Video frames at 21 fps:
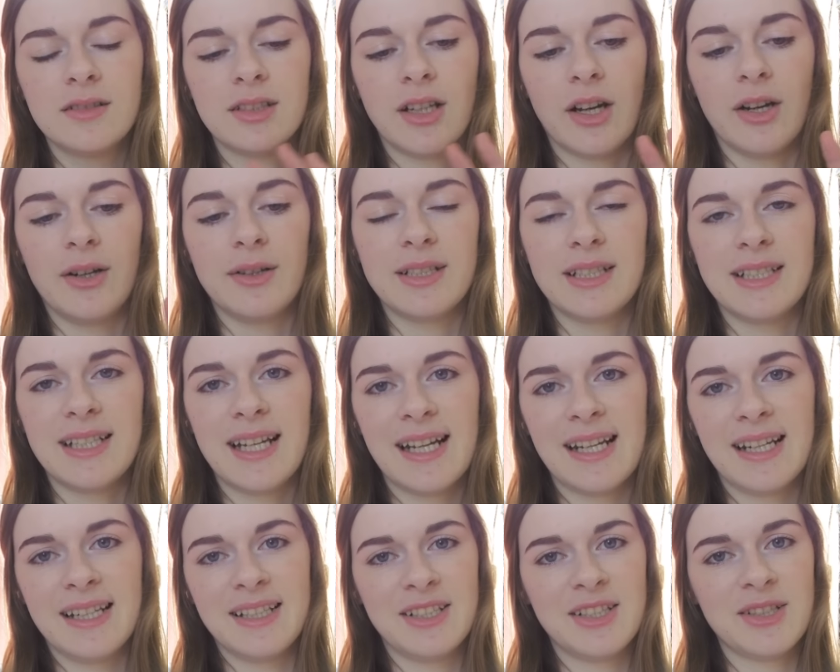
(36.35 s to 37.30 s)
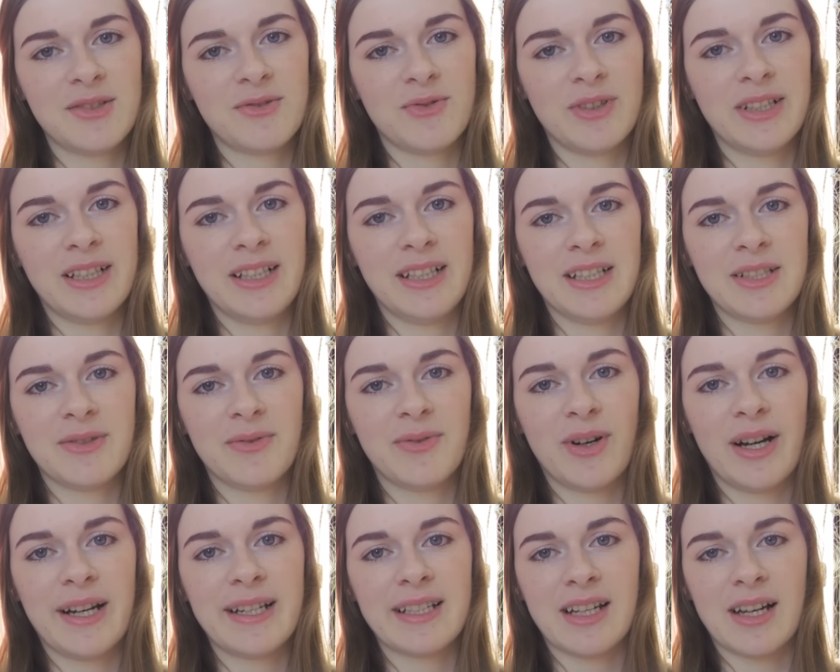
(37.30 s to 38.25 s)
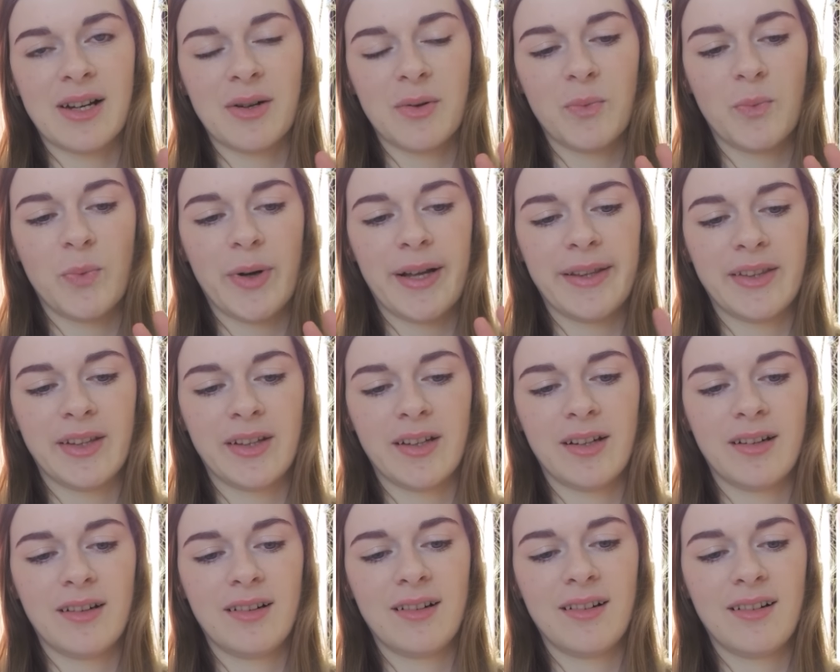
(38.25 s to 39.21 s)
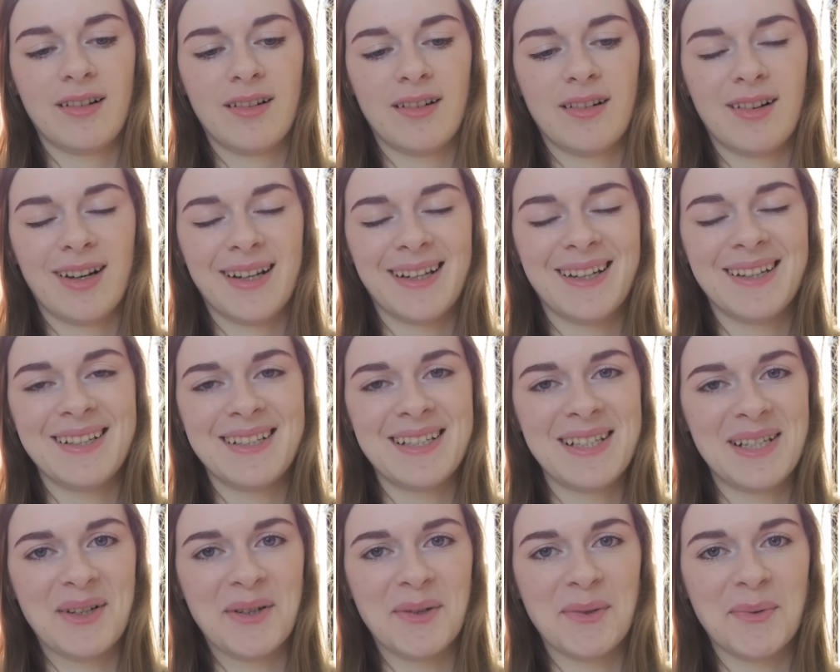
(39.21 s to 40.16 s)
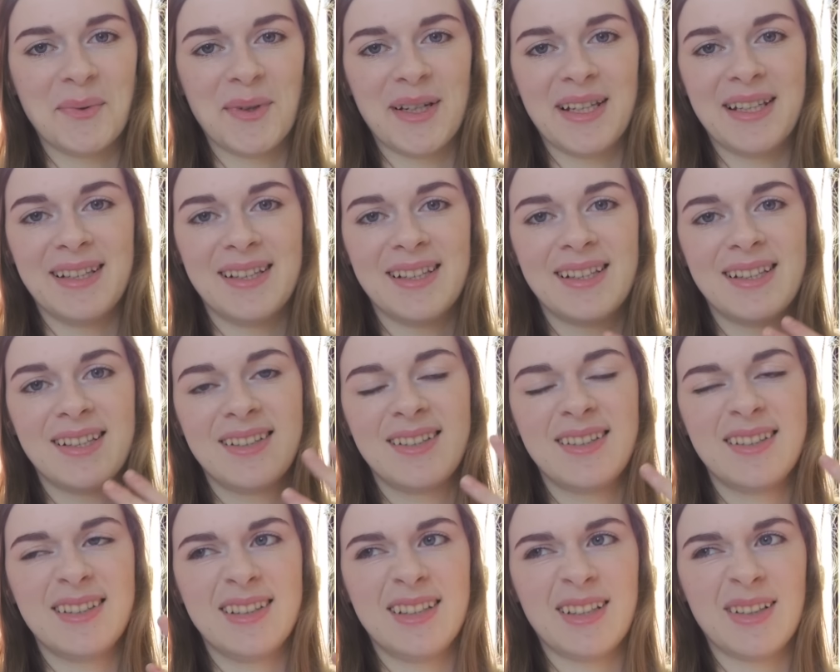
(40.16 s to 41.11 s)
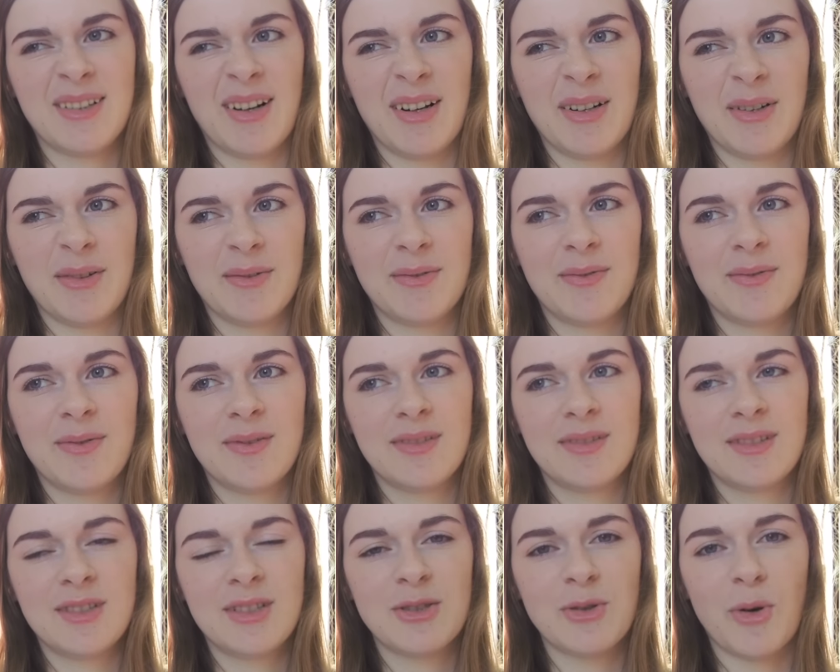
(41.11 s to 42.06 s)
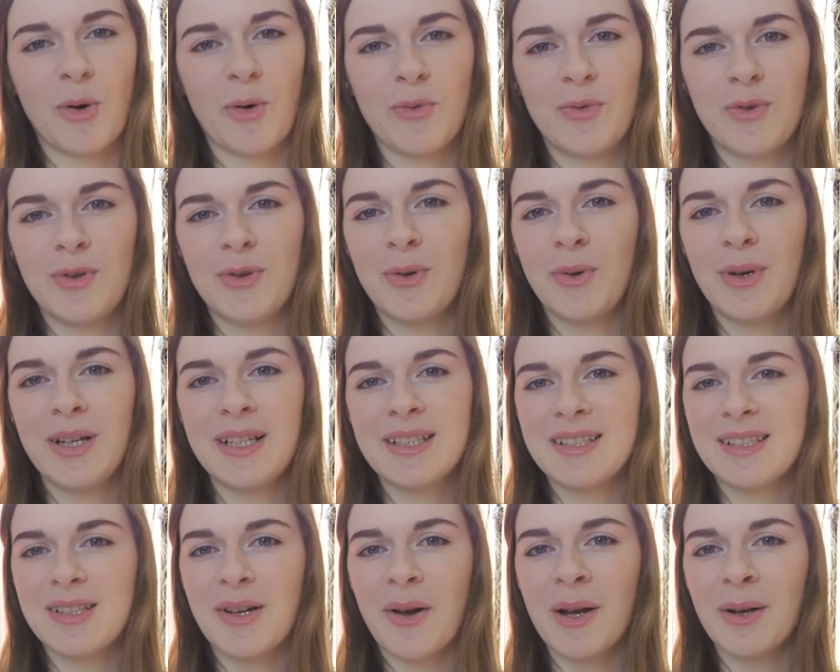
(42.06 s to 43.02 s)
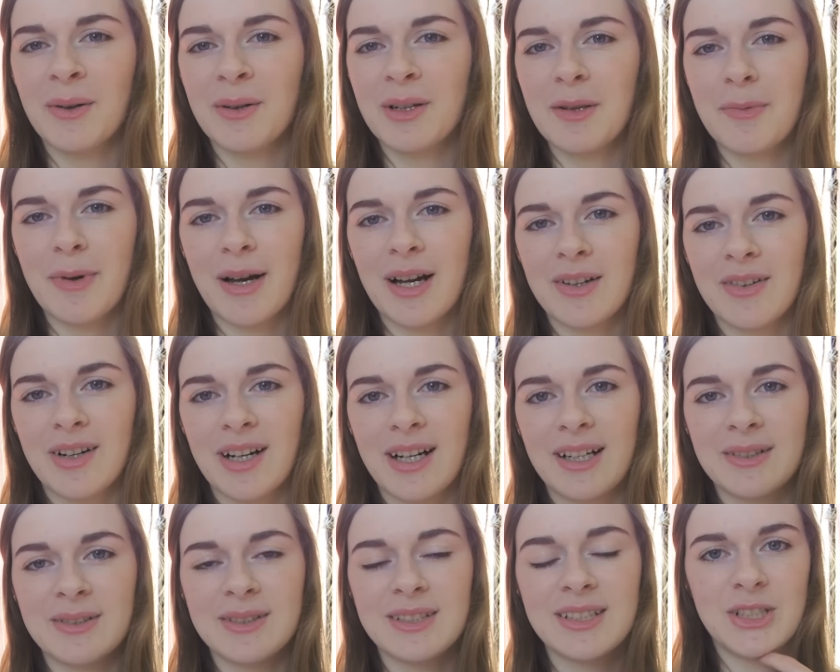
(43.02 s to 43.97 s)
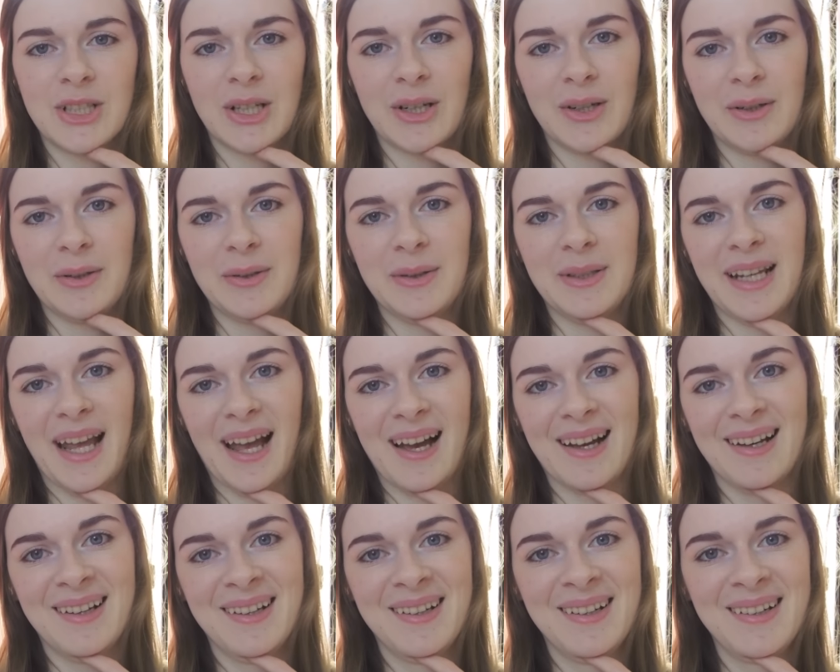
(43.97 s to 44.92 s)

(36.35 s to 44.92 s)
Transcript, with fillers: So today is just really to find out whether I can deal with the kind of soft noise that's going on in the background. So yeah.